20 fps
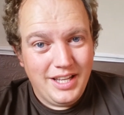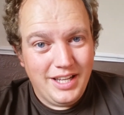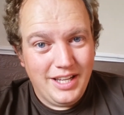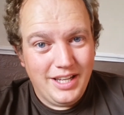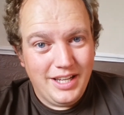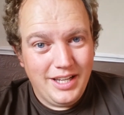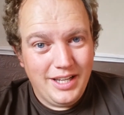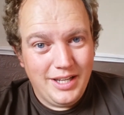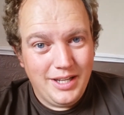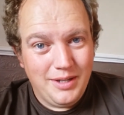
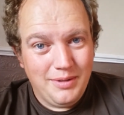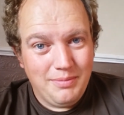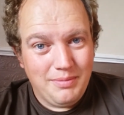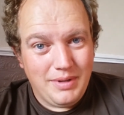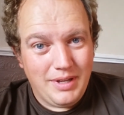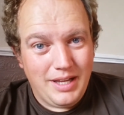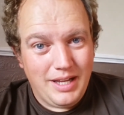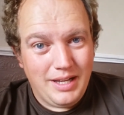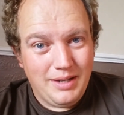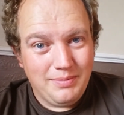
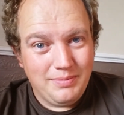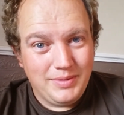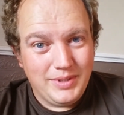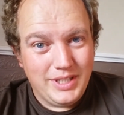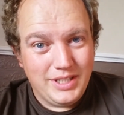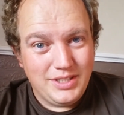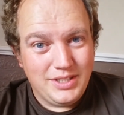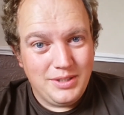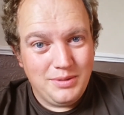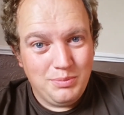I'm
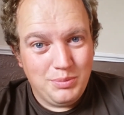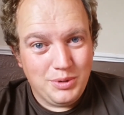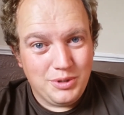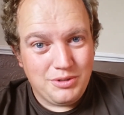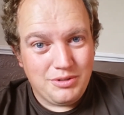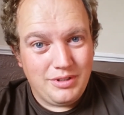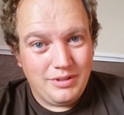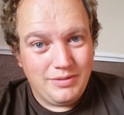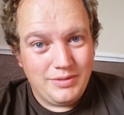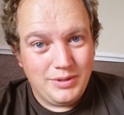guessing
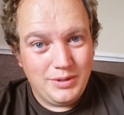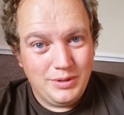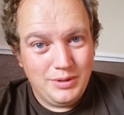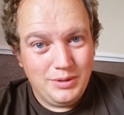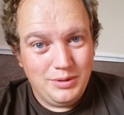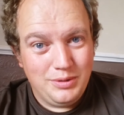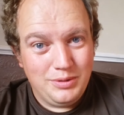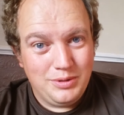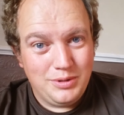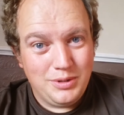
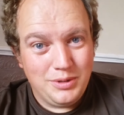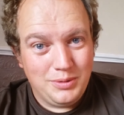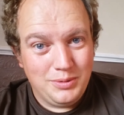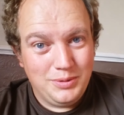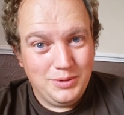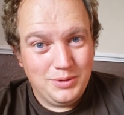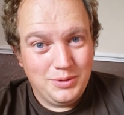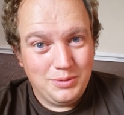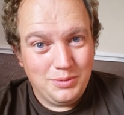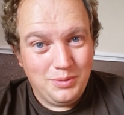Bushcraft
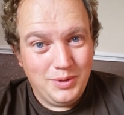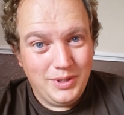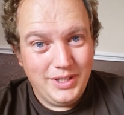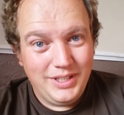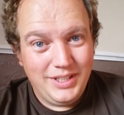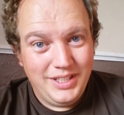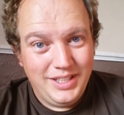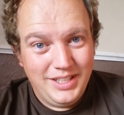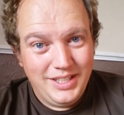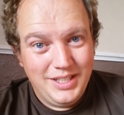Tools
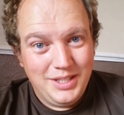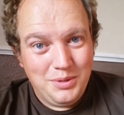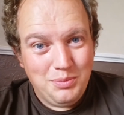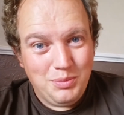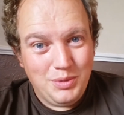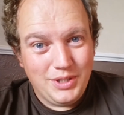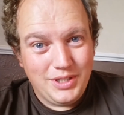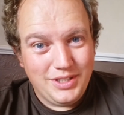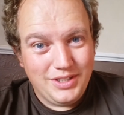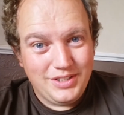will,
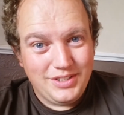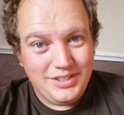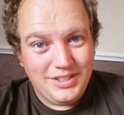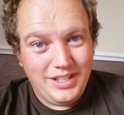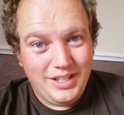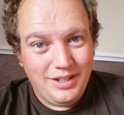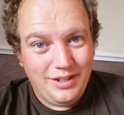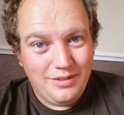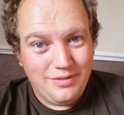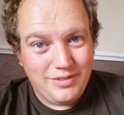because
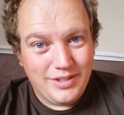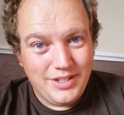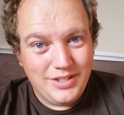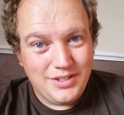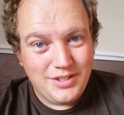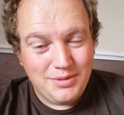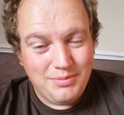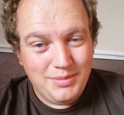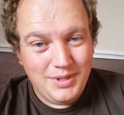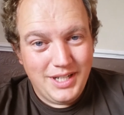they are
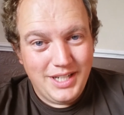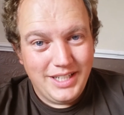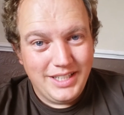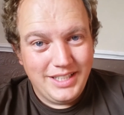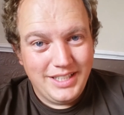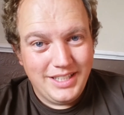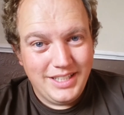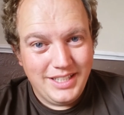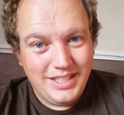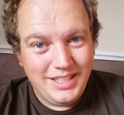friends of
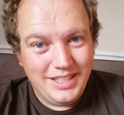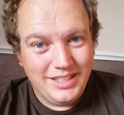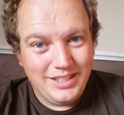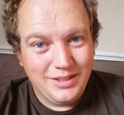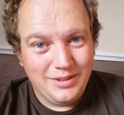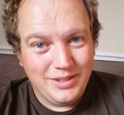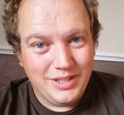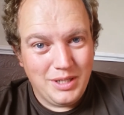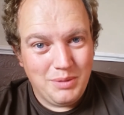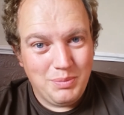mine. I
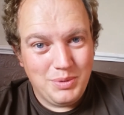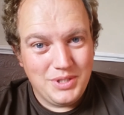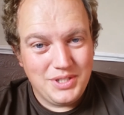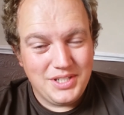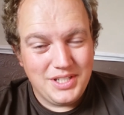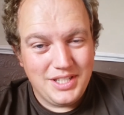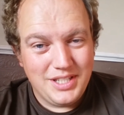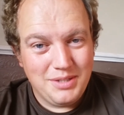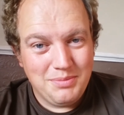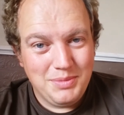know they're
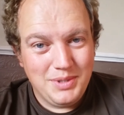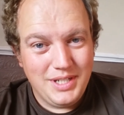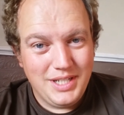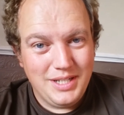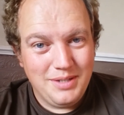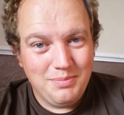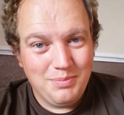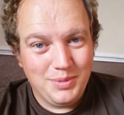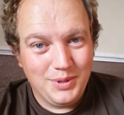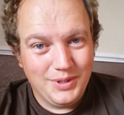busy at the
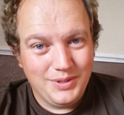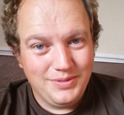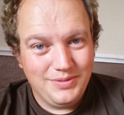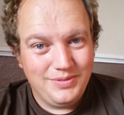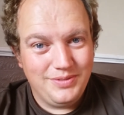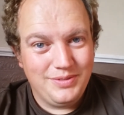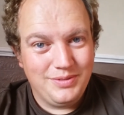minute, but